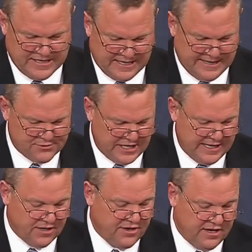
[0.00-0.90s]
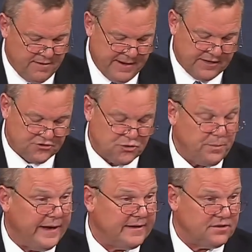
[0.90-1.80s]
times higher than the amount
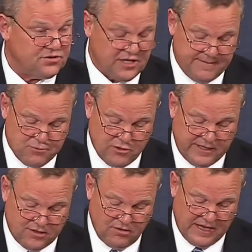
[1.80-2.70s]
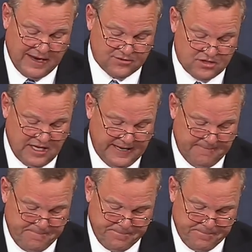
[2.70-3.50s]
spent at the same point in 2010.